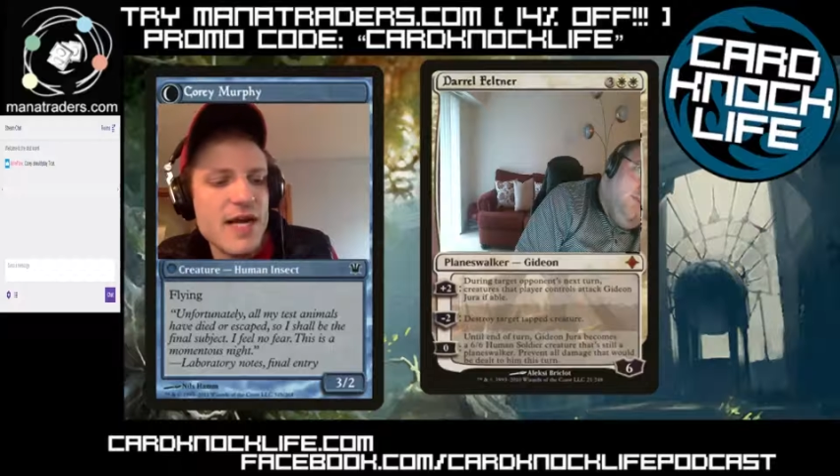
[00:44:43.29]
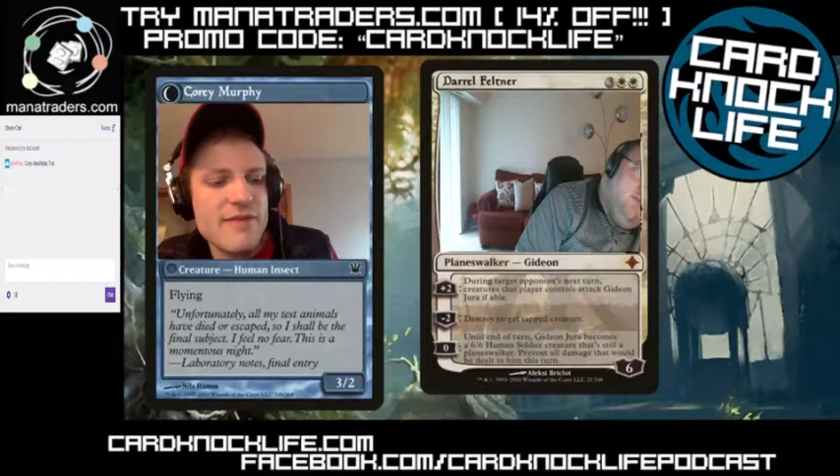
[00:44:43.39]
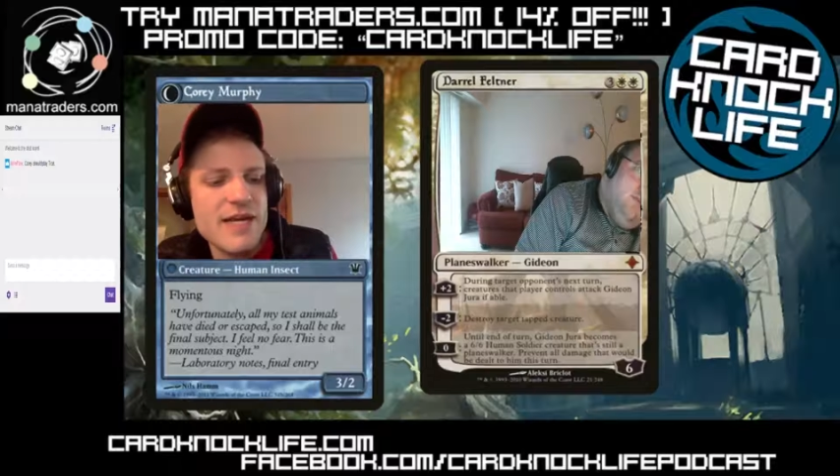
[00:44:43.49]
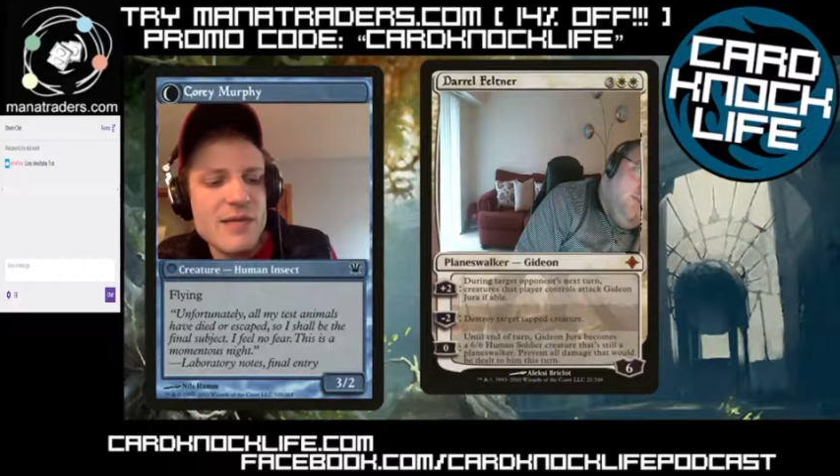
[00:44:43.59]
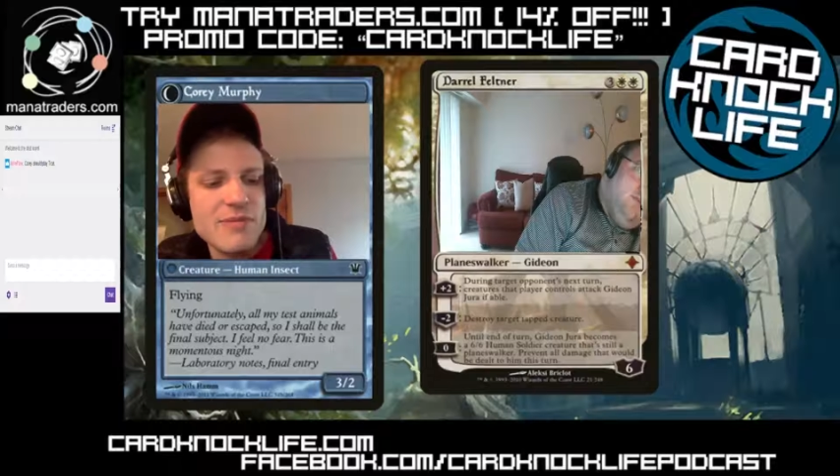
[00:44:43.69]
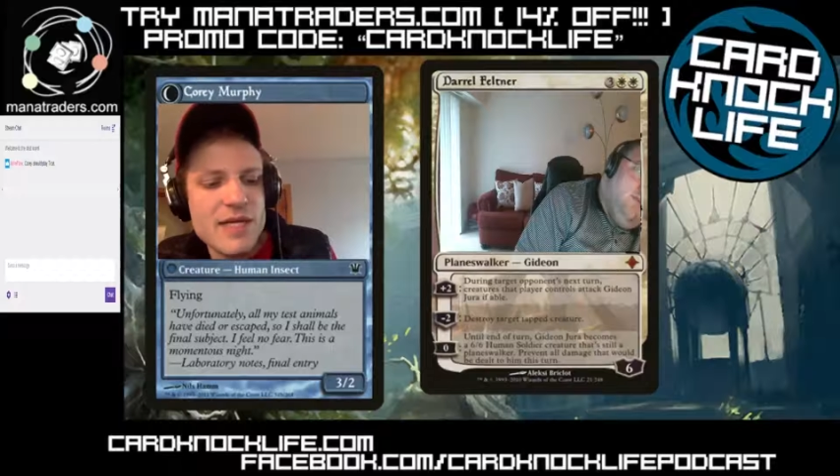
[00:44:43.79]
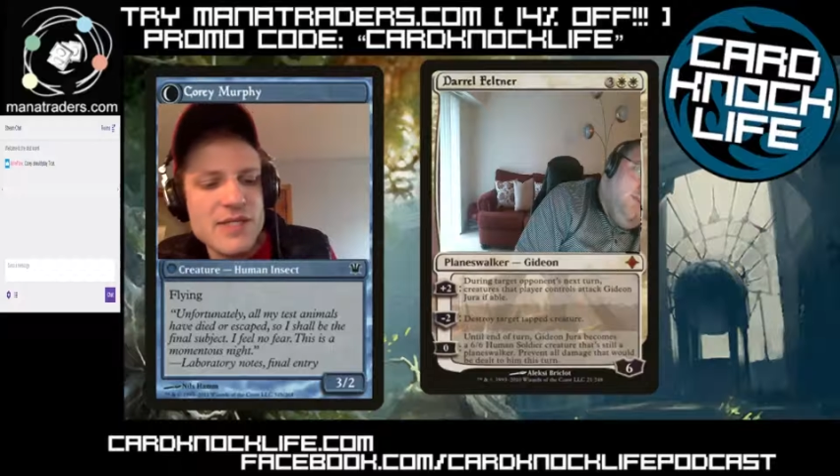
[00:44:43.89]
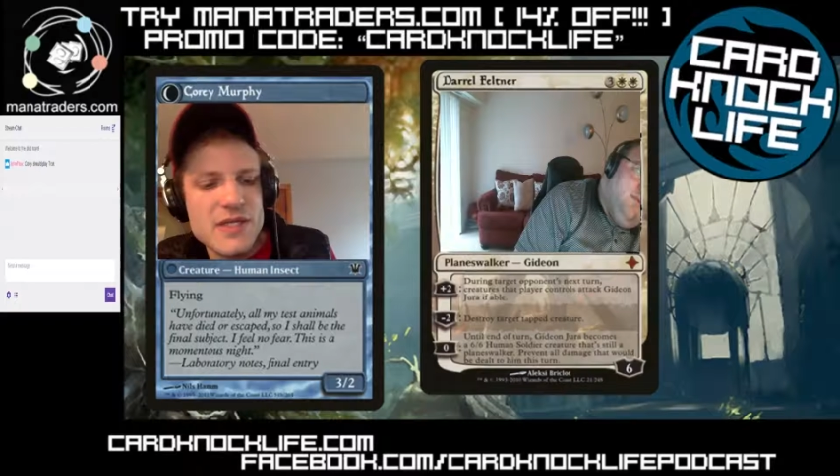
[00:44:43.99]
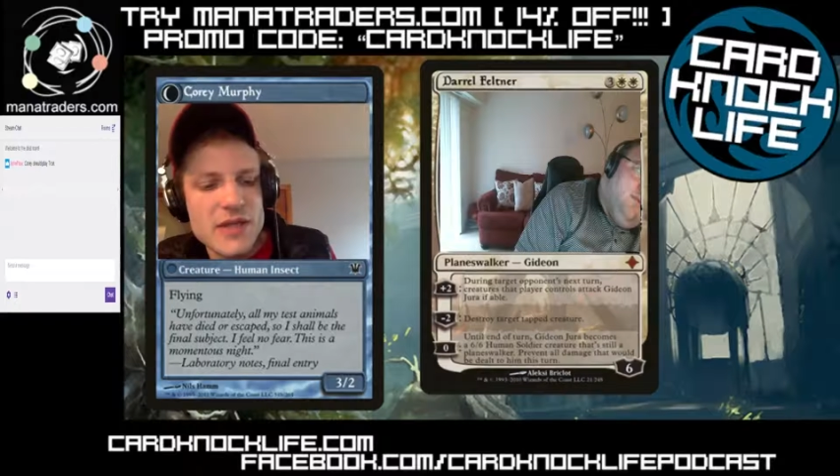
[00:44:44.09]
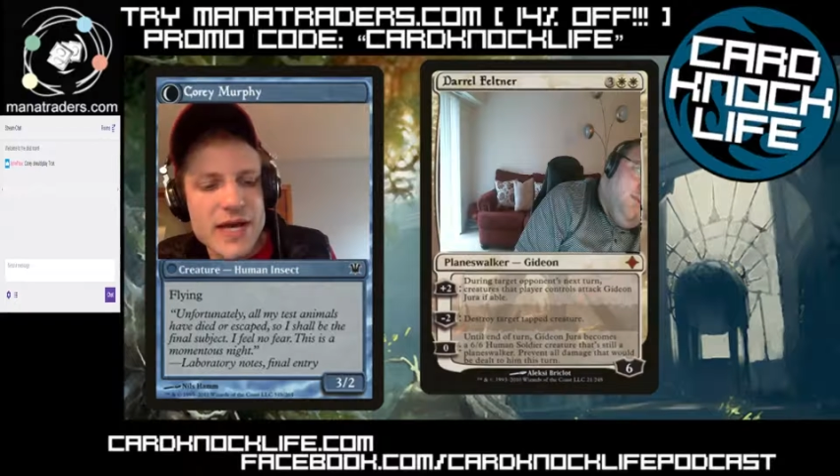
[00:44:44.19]
I've got a
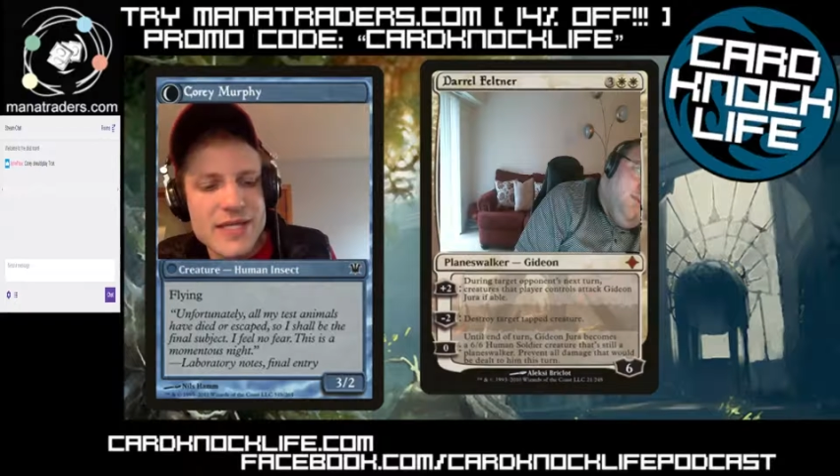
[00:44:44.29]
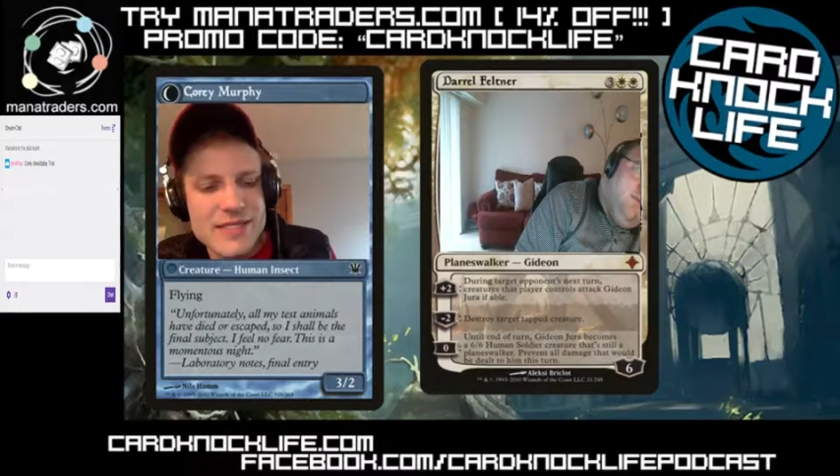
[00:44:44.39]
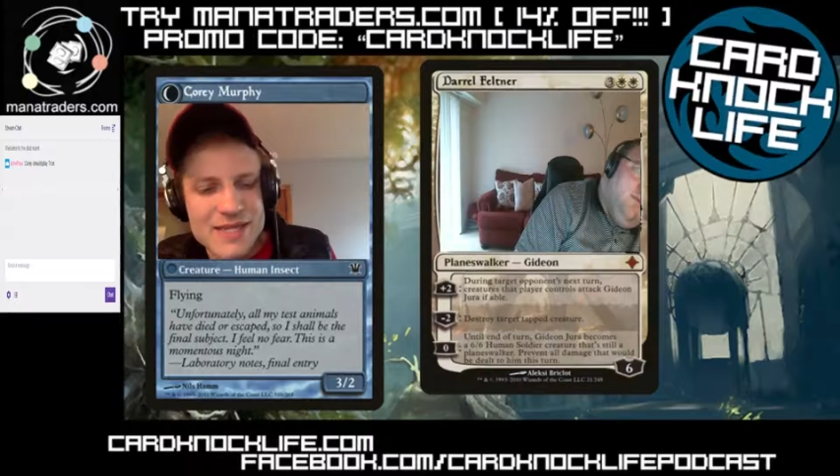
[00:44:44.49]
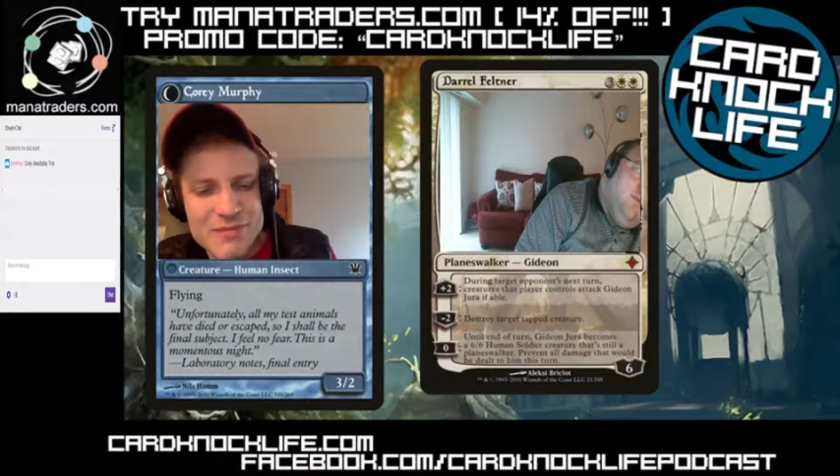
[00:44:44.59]
Blessed Alliance that